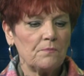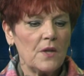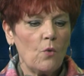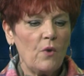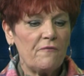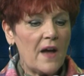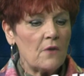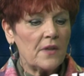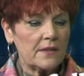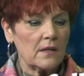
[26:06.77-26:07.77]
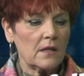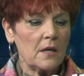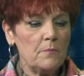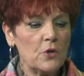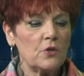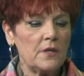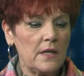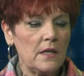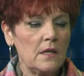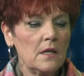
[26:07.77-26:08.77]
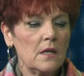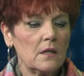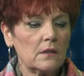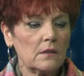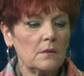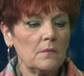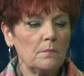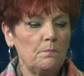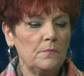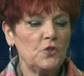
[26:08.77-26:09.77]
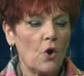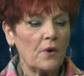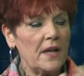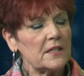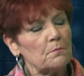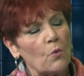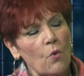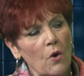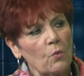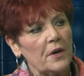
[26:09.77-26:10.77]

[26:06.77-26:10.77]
we found that the community donates more when a